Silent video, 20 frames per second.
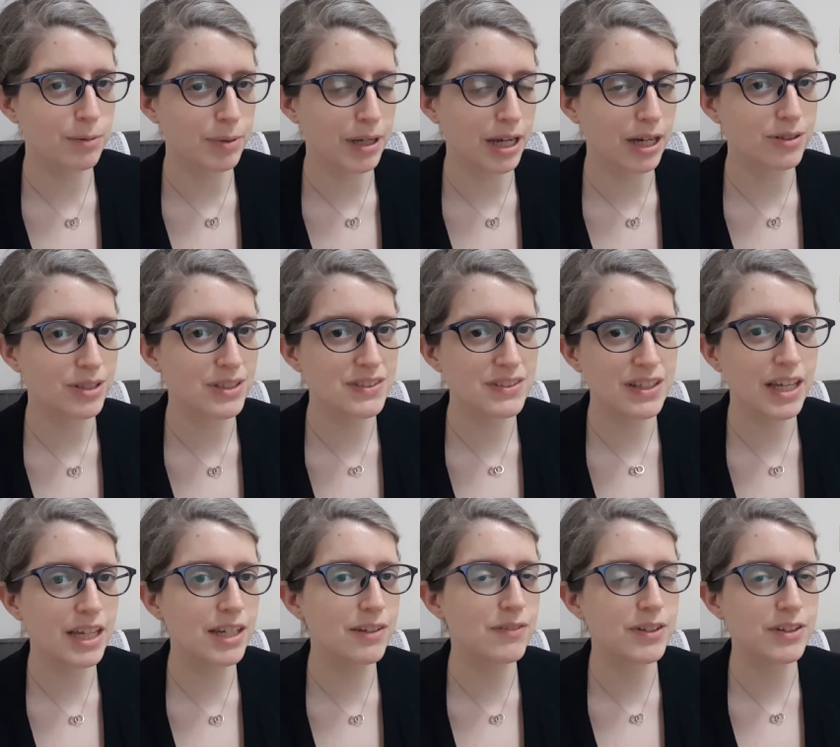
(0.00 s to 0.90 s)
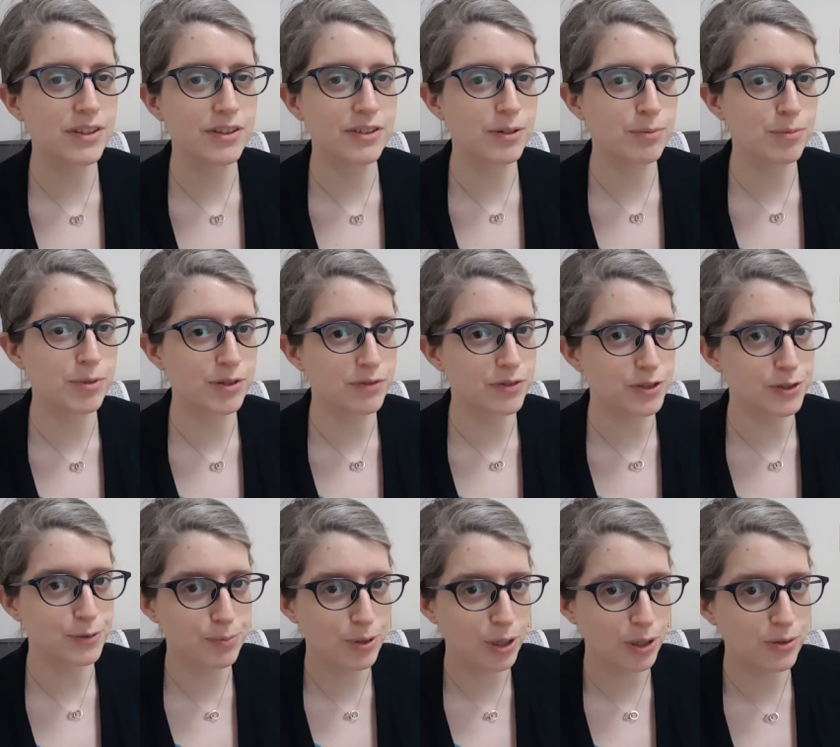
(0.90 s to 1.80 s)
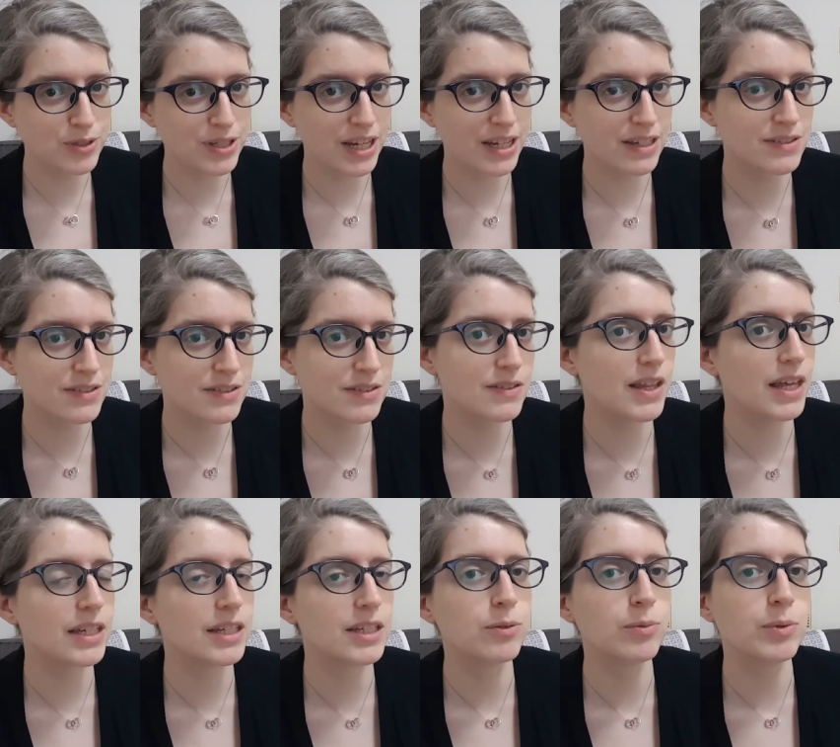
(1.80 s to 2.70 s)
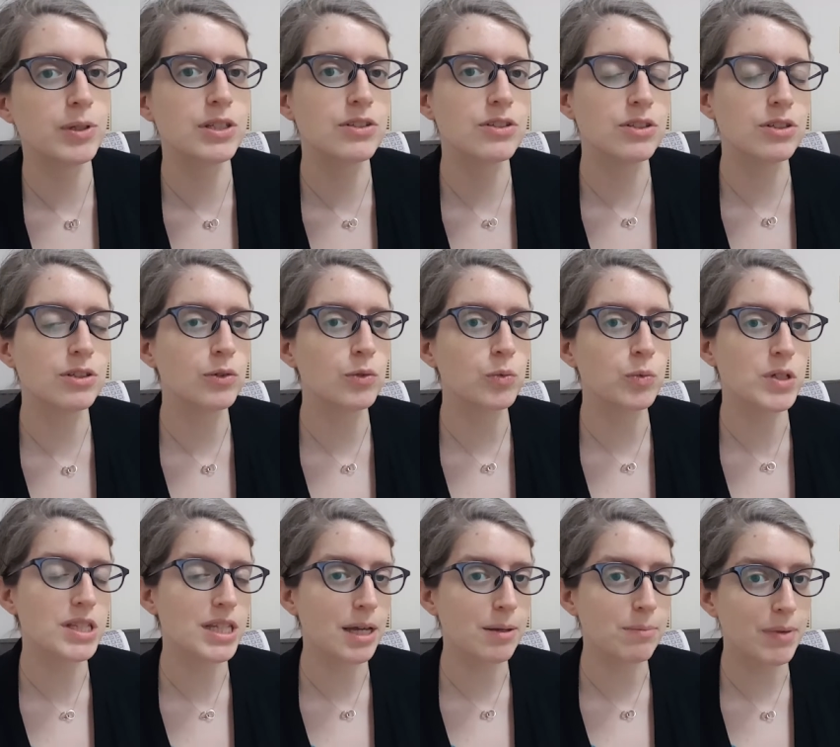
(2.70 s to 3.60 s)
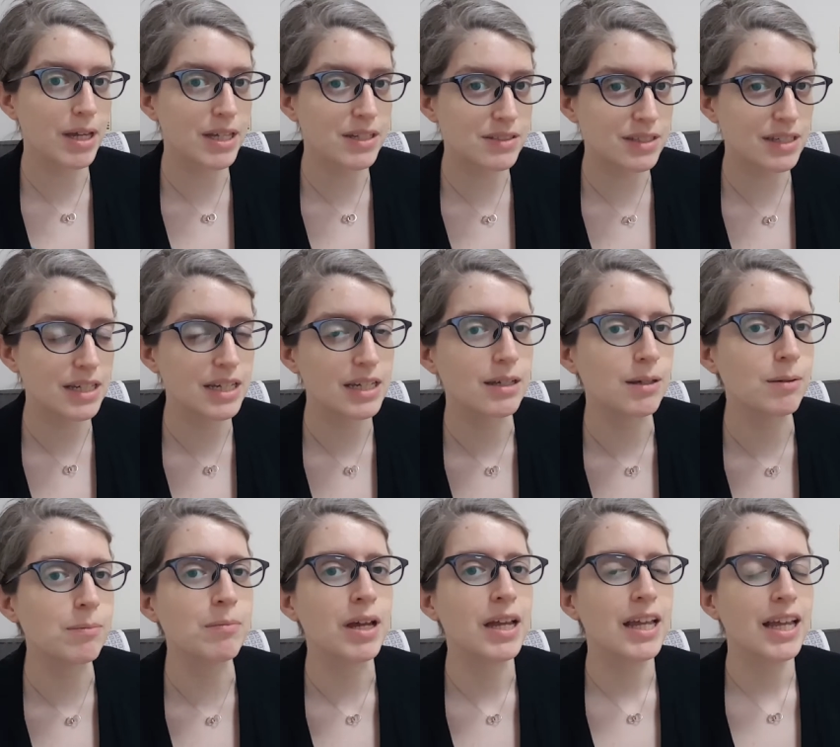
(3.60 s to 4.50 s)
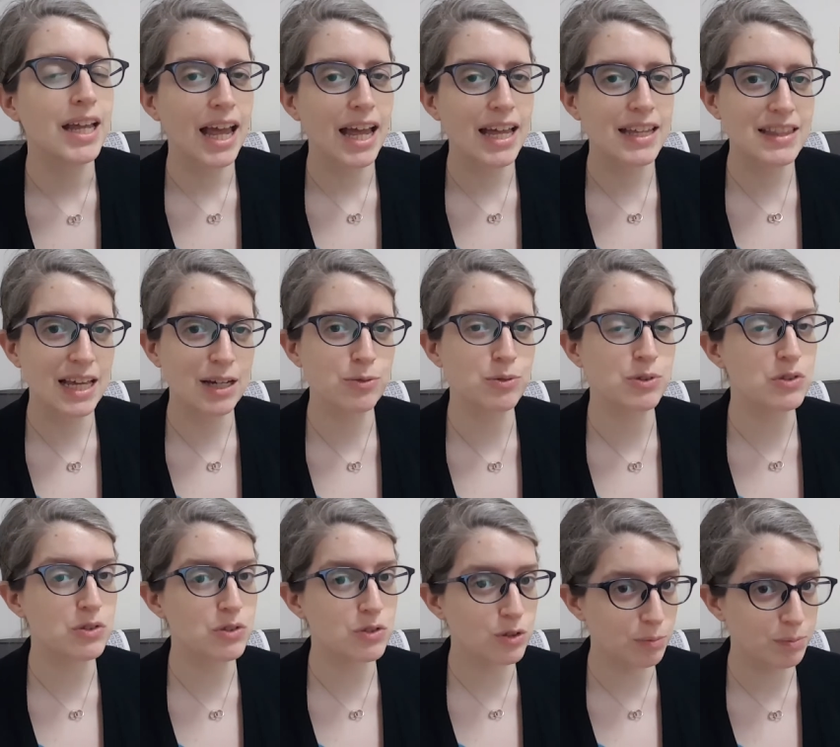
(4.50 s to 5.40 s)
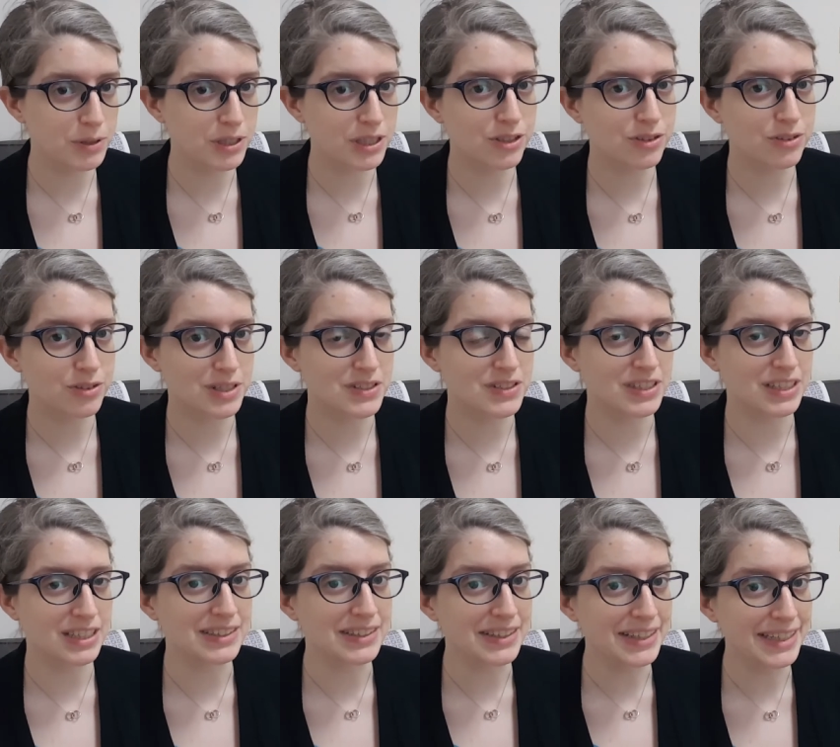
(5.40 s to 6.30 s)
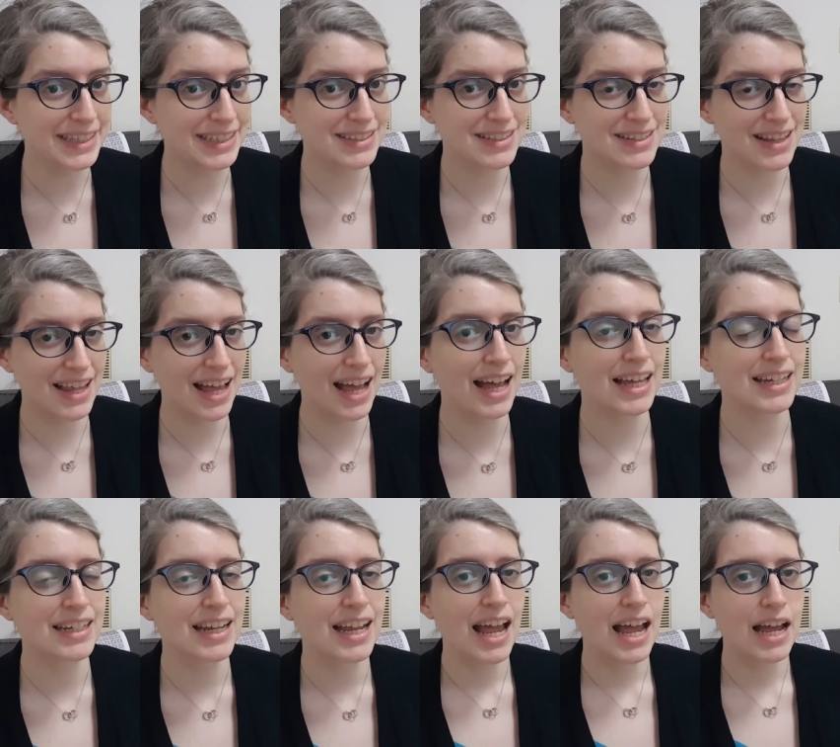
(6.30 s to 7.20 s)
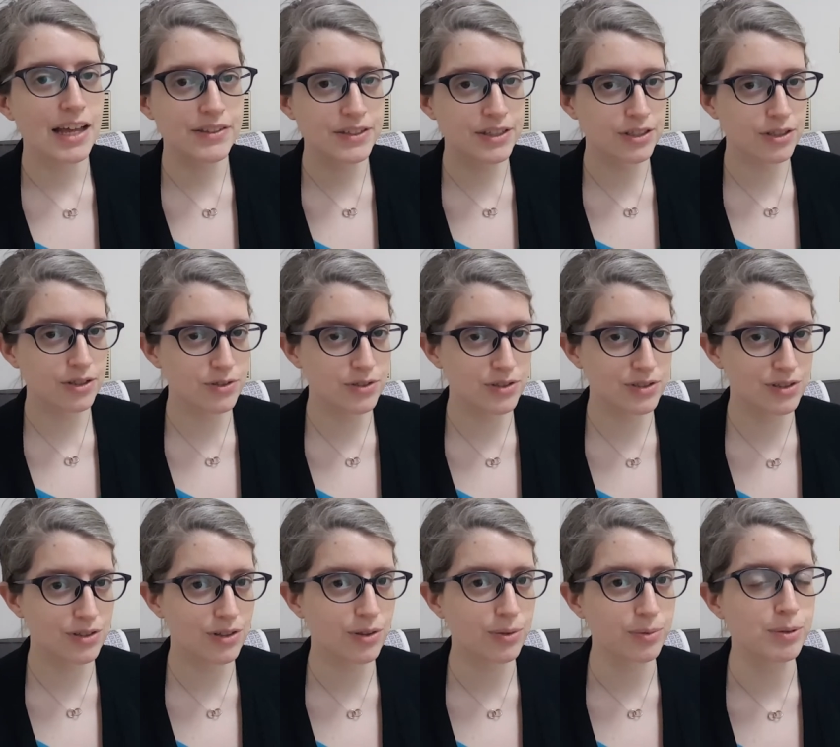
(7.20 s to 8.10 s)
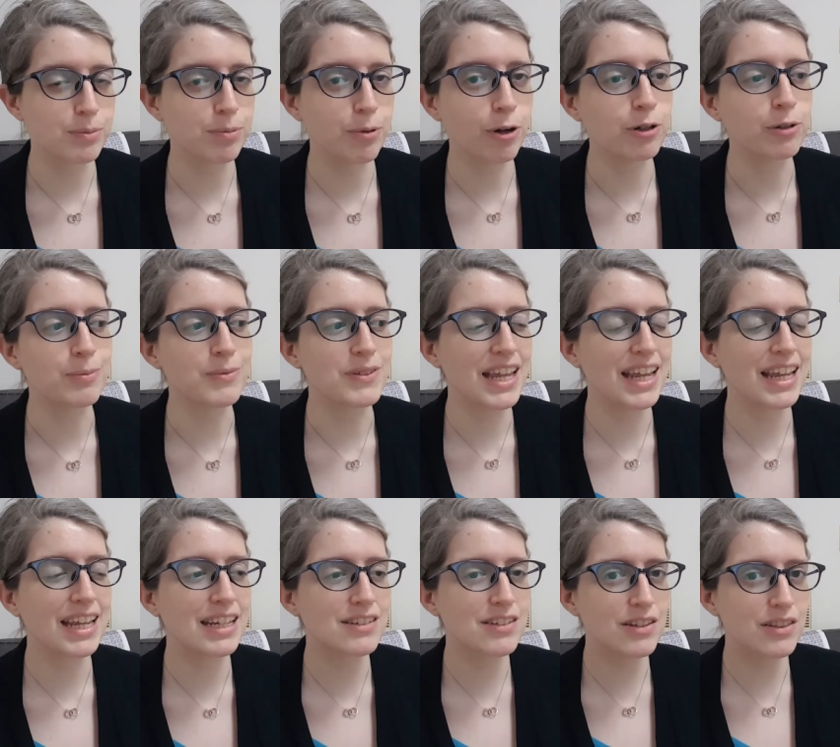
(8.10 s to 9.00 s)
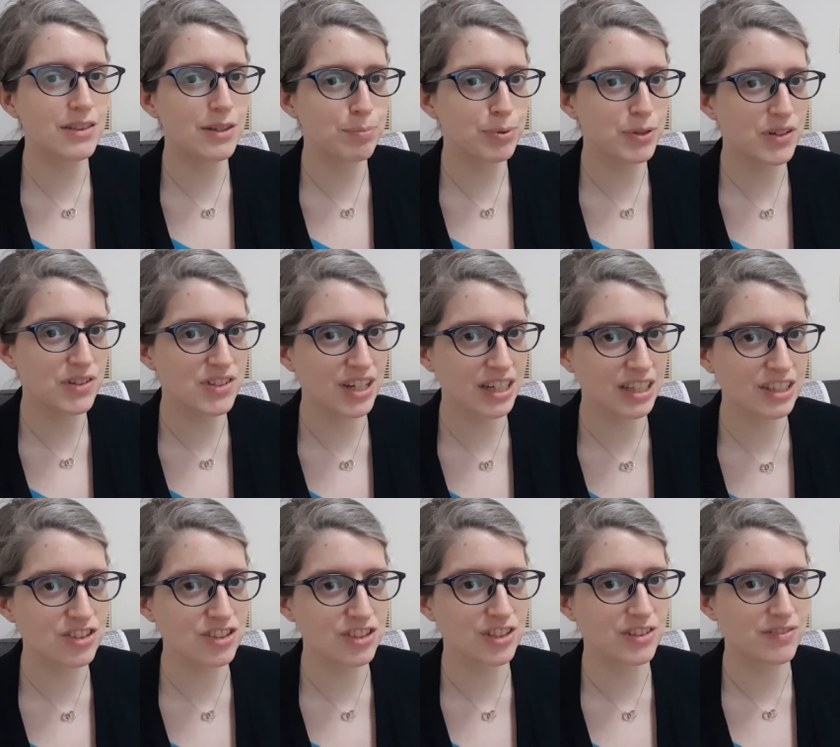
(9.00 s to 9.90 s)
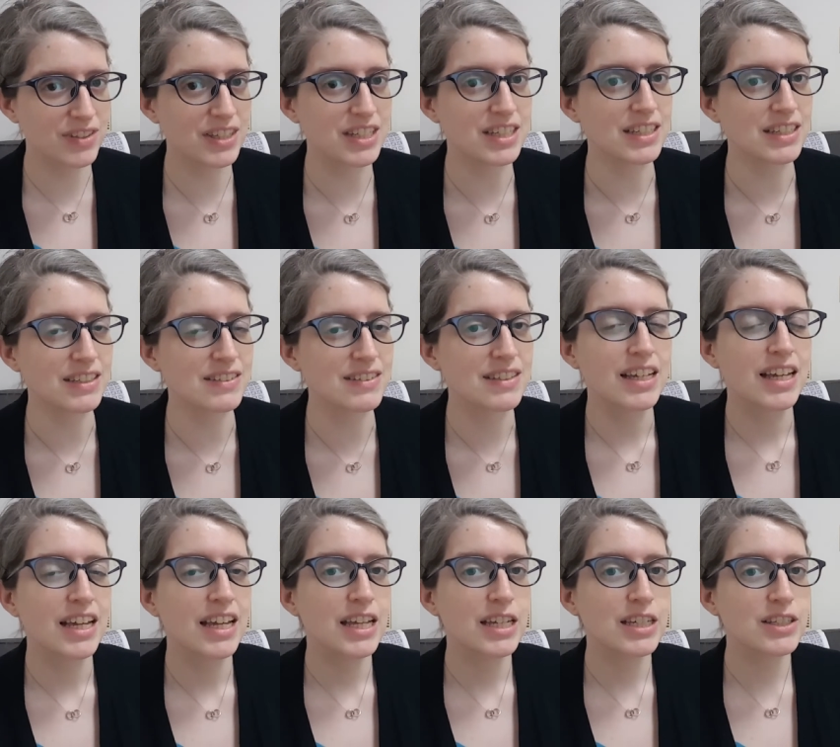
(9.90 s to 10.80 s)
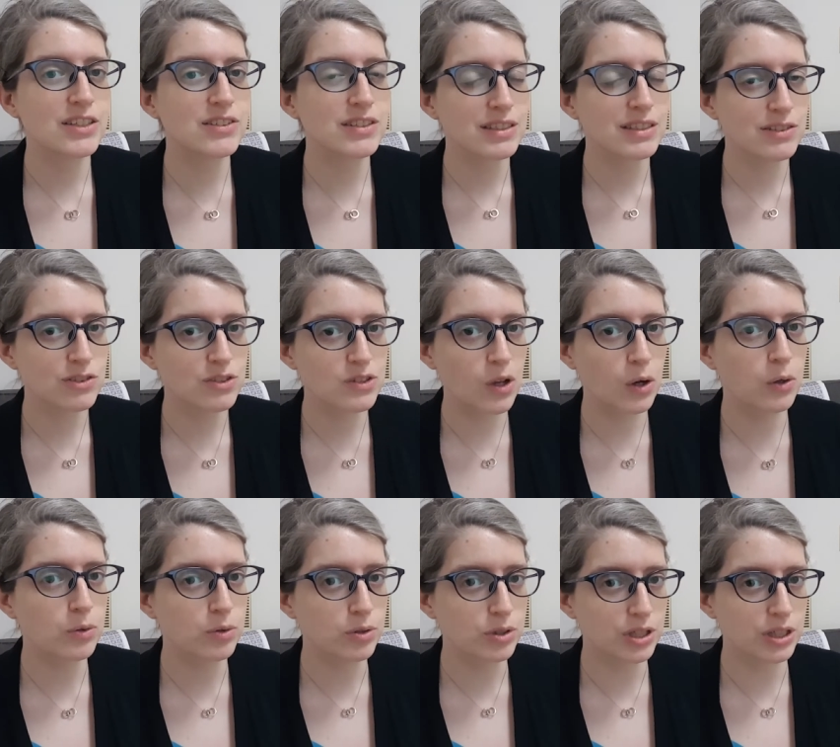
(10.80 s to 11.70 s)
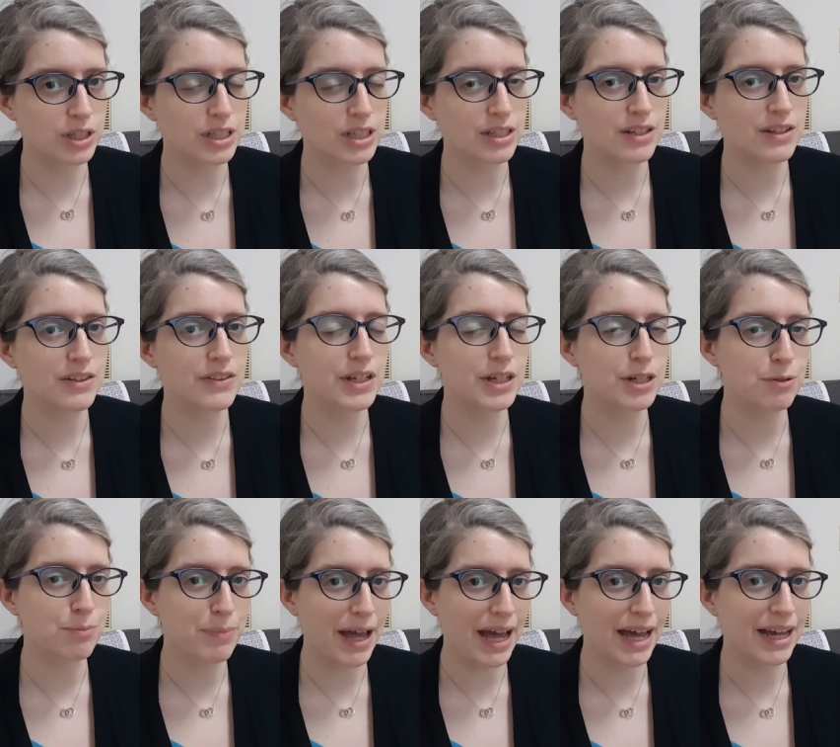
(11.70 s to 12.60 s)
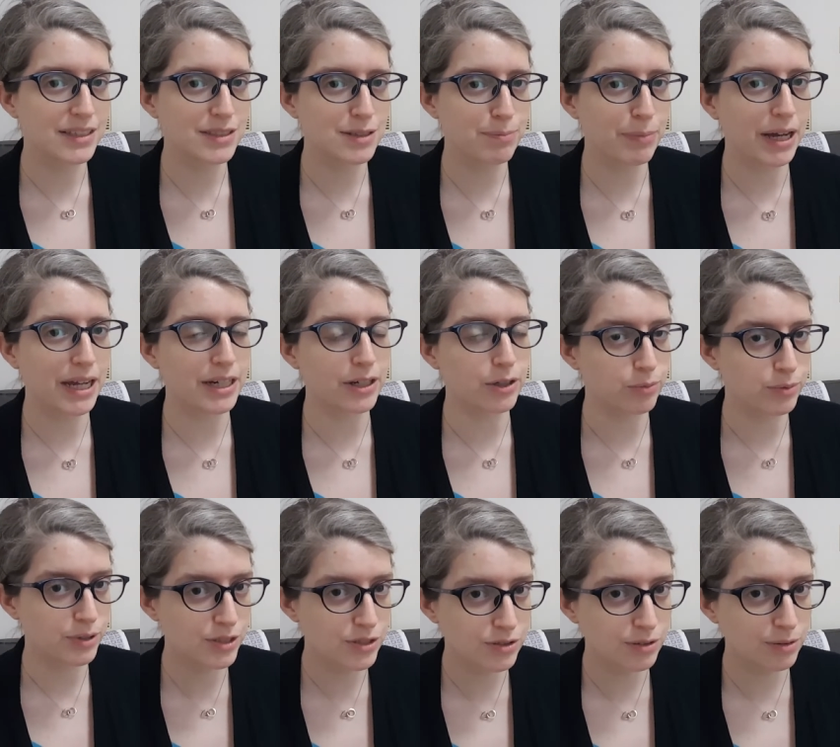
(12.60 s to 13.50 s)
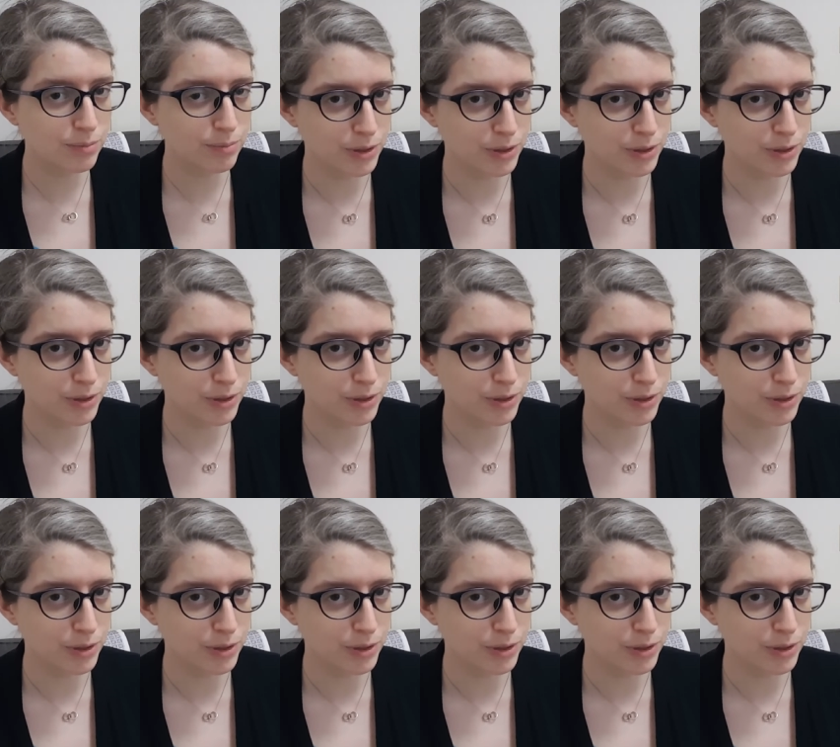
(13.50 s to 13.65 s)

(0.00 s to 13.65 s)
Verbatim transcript: about his life and some of the first protests that he went to and what that meant to him. And that was super interesting. Liked that. And then it goes into the three poems. And the production of these is so good. They are backed by original